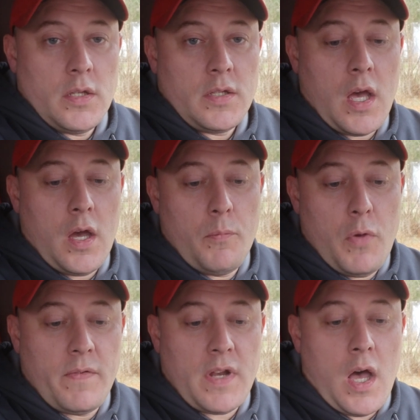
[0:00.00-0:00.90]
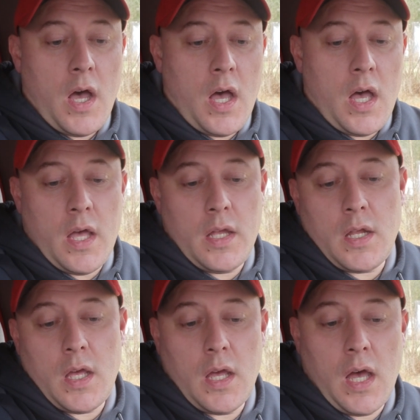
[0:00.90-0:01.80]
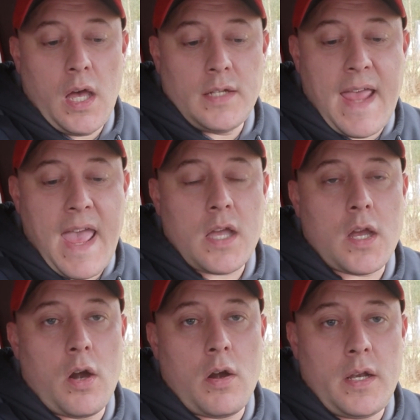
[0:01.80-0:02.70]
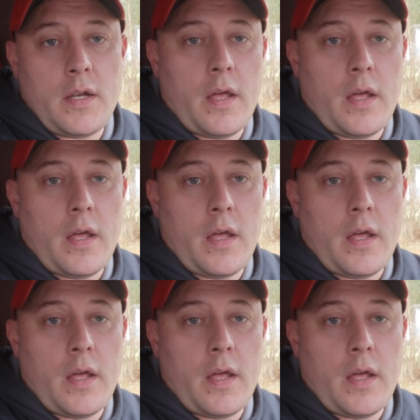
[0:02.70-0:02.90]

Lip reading: So moving on, Dan Current